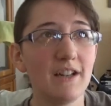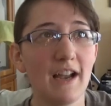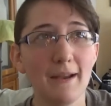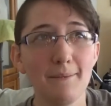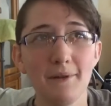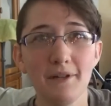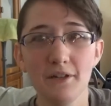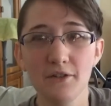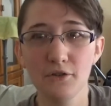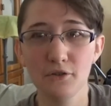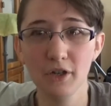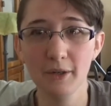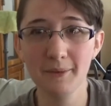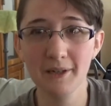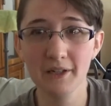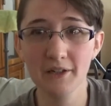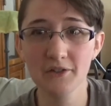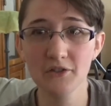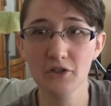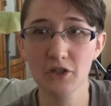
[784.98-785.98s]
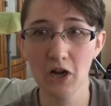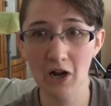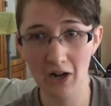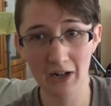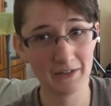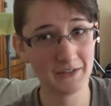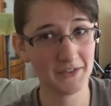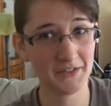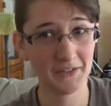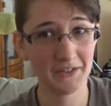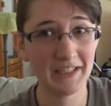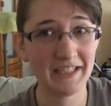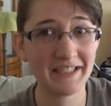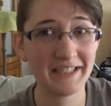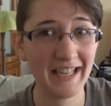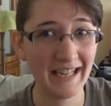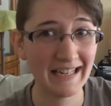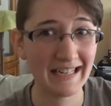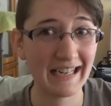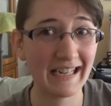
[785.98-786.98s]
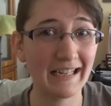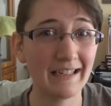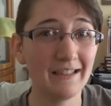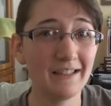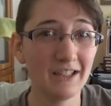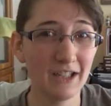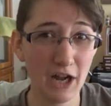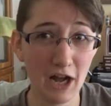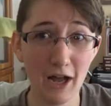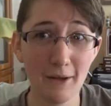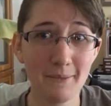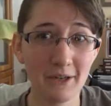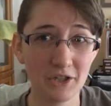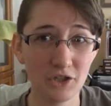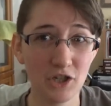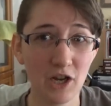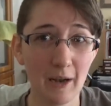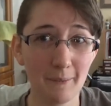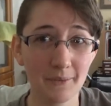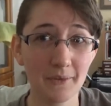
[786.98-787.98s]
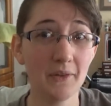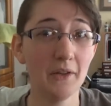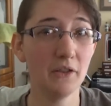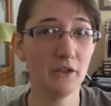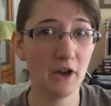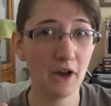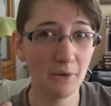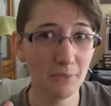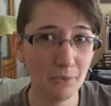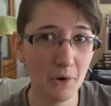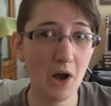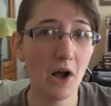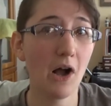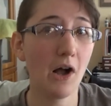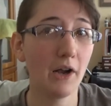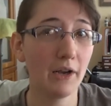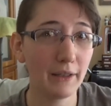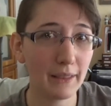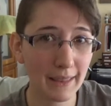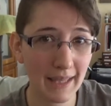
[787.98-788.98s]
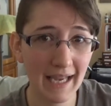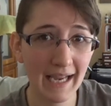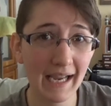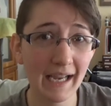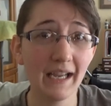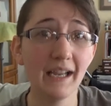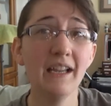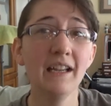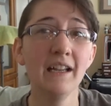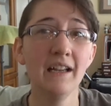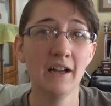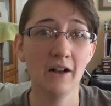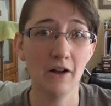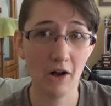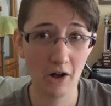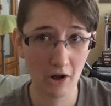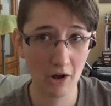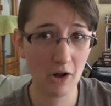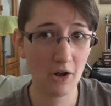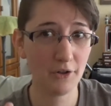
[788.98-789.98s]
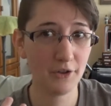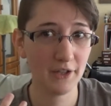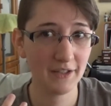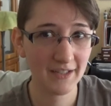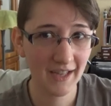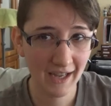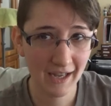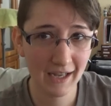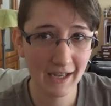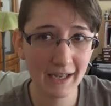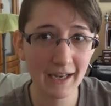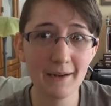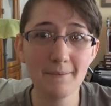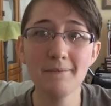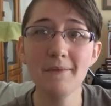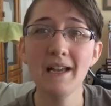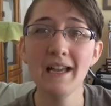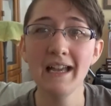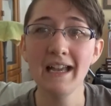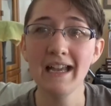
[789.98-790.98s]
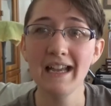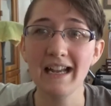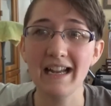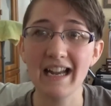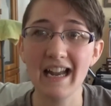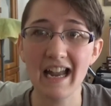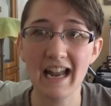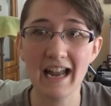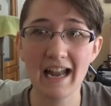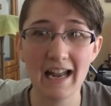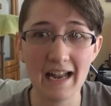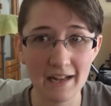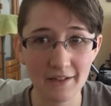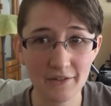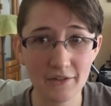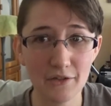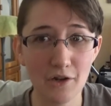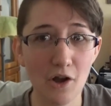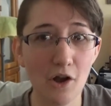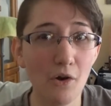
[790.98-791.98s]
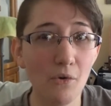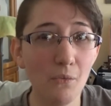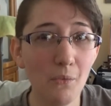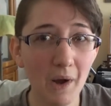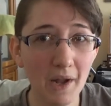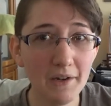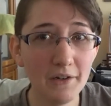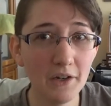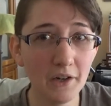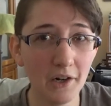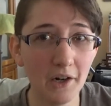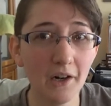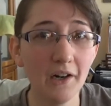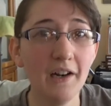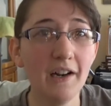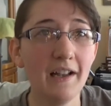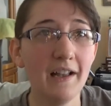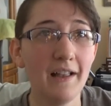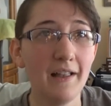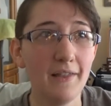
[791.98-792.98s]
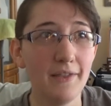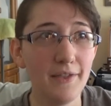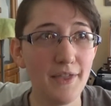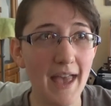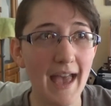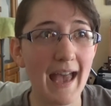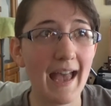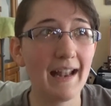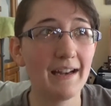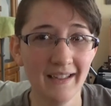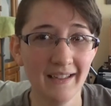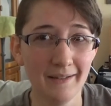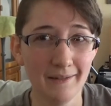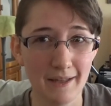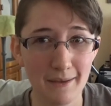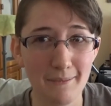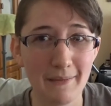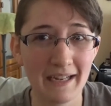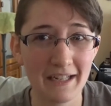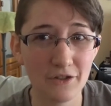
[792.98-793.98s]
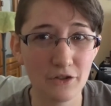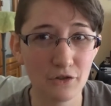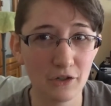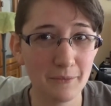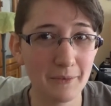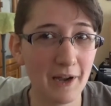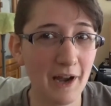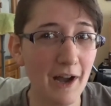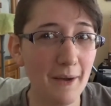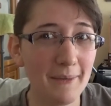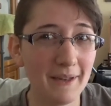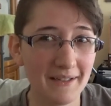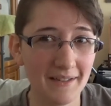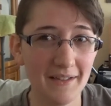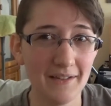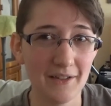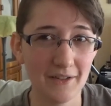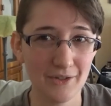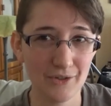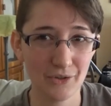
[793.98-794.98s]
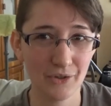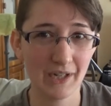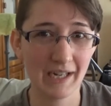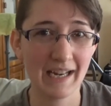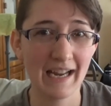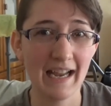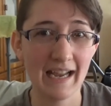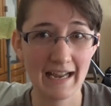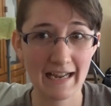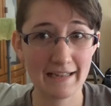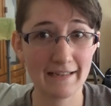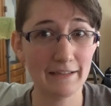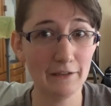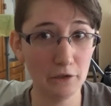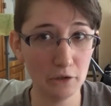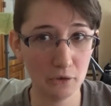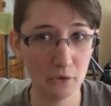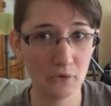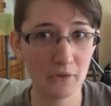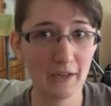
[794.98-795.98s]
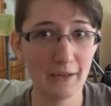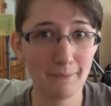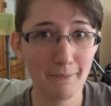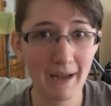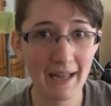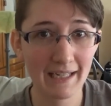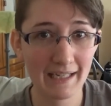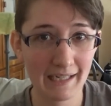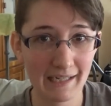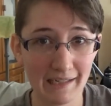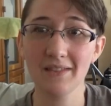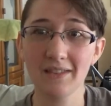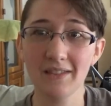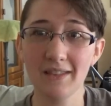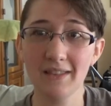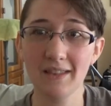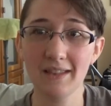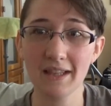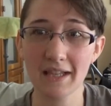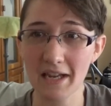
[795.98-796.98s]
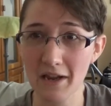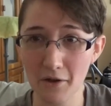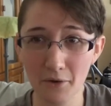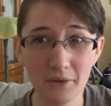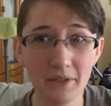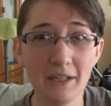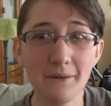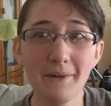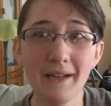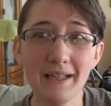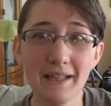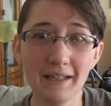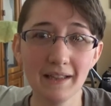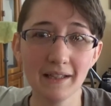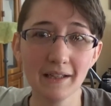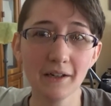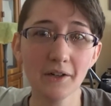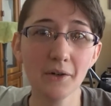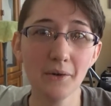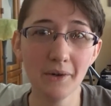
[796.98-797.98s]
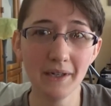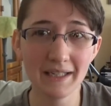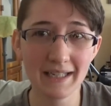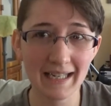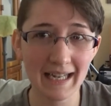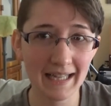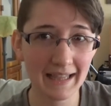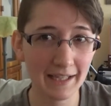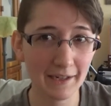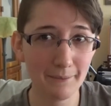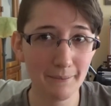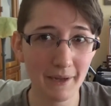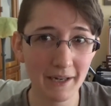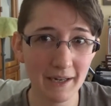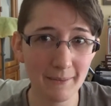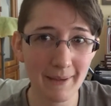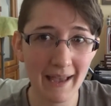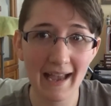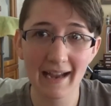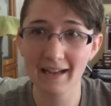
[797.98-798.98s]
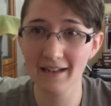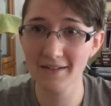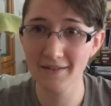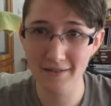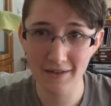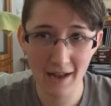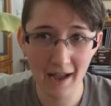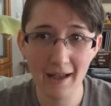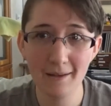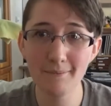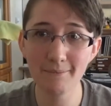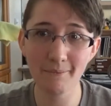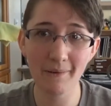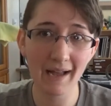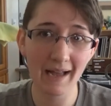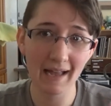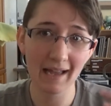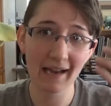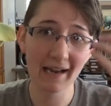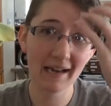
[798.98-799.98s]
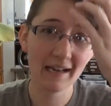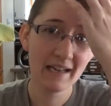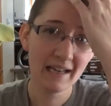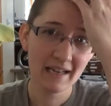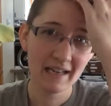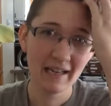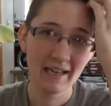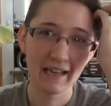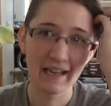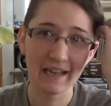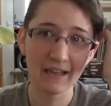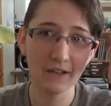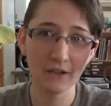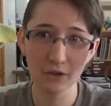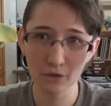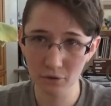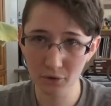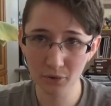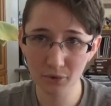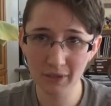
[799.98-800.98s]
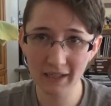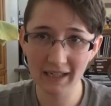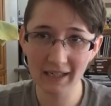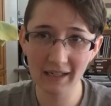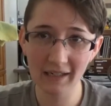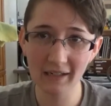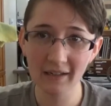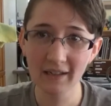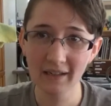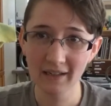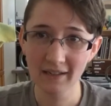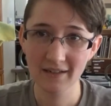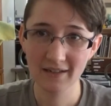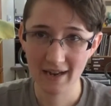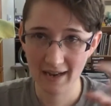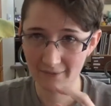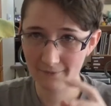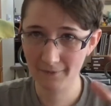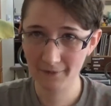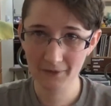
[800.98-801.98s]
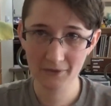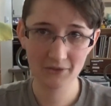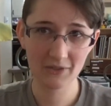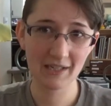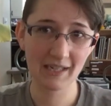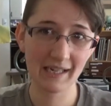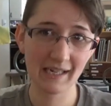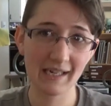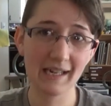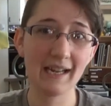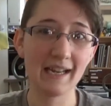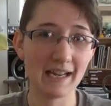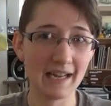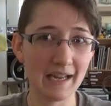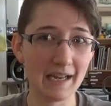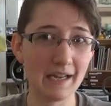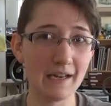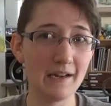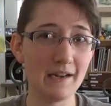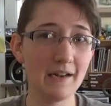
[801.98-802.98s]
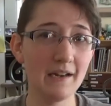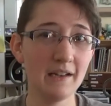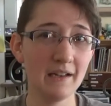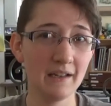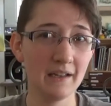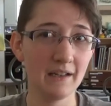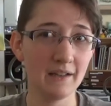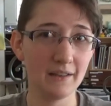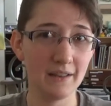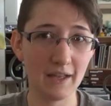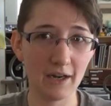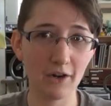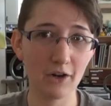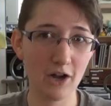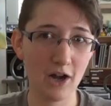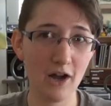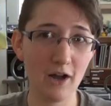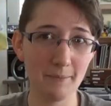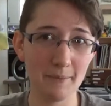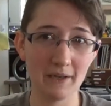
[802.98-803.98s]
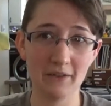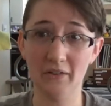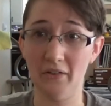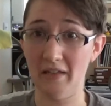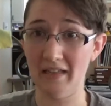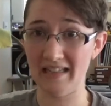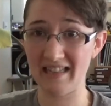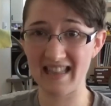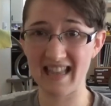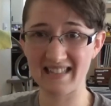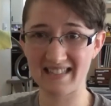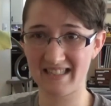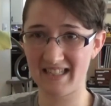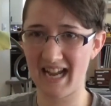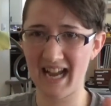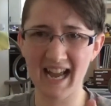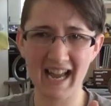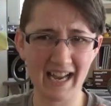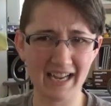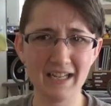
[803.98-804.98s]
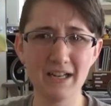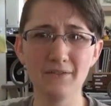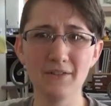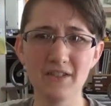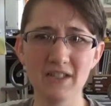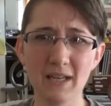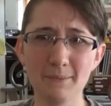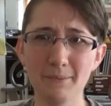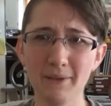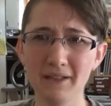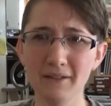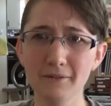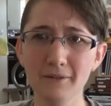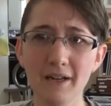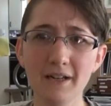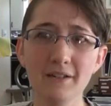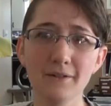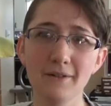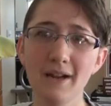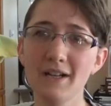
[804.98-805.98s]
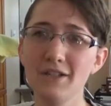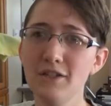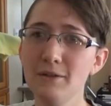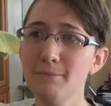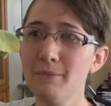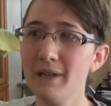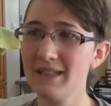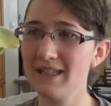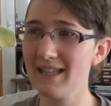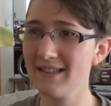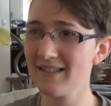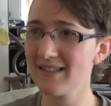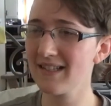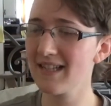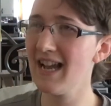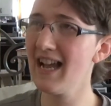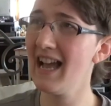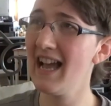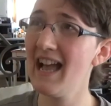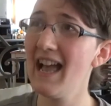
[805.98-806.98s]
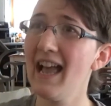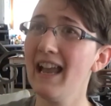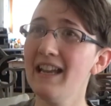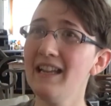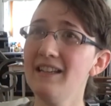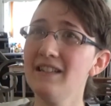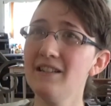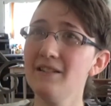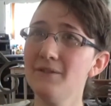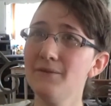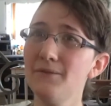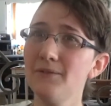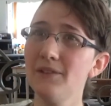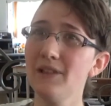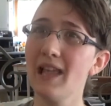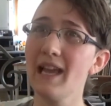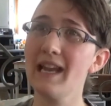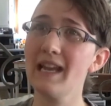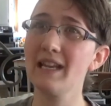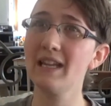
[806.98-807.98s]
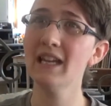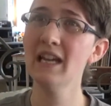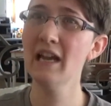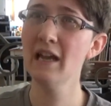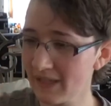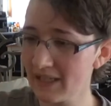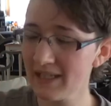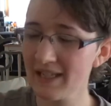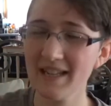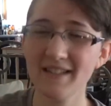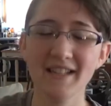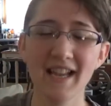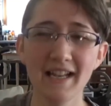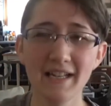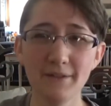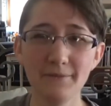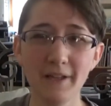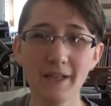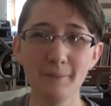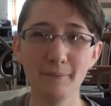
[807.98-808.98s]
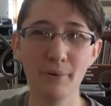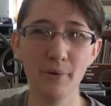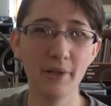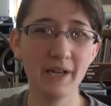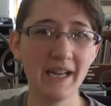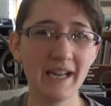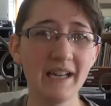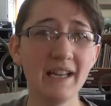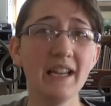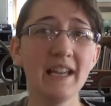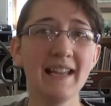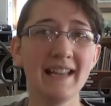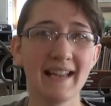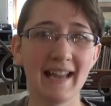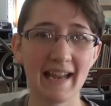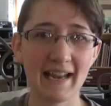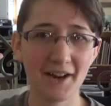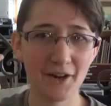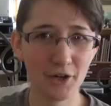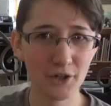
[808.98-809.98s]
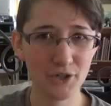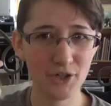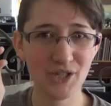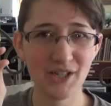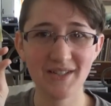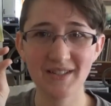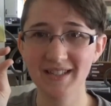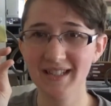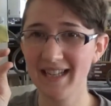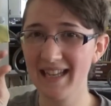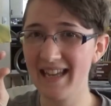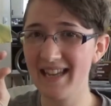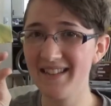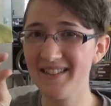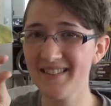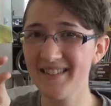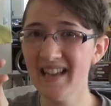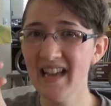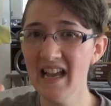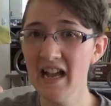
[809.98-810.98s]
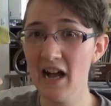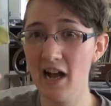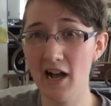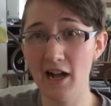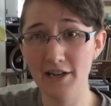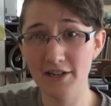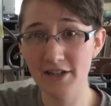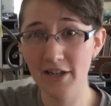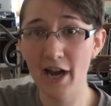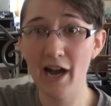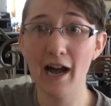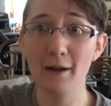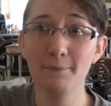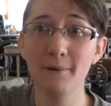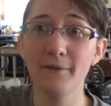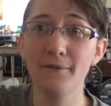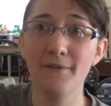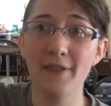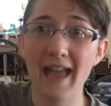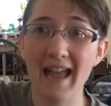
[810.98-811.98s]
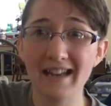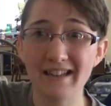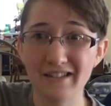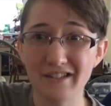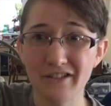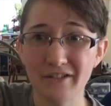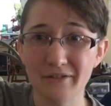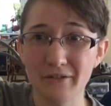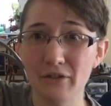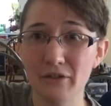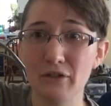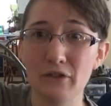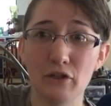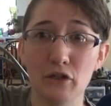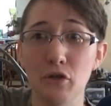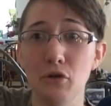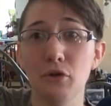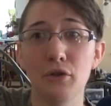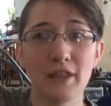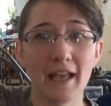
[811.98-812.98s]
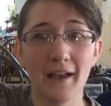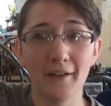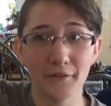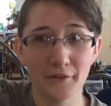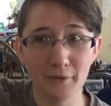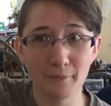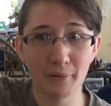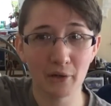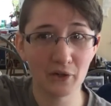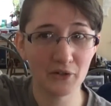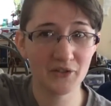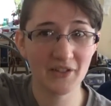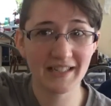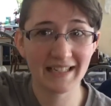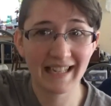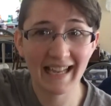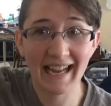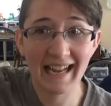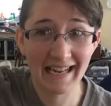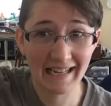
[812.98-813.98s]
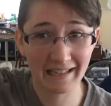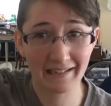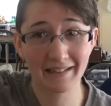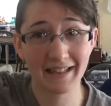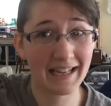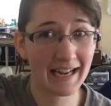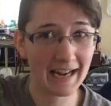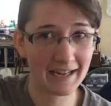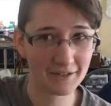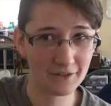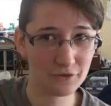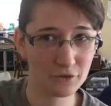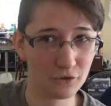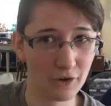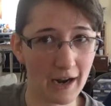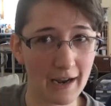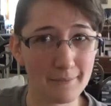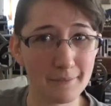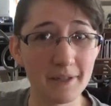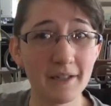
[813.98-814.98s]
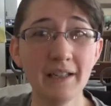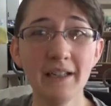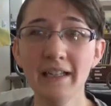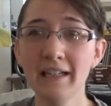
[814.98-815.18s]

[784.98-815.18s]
Diamond Distributors constantly sending comic shops the wrong thing all the time, it's no wonder that the mainstream comics industry is losing money. The only way that they're going to get their money back is not by including diversity in their comics. That's kind of a step in the right direction, but that's kind of like, it's kind of like putting a Hershey's Kiss on top of that 2,000 person cake that I described.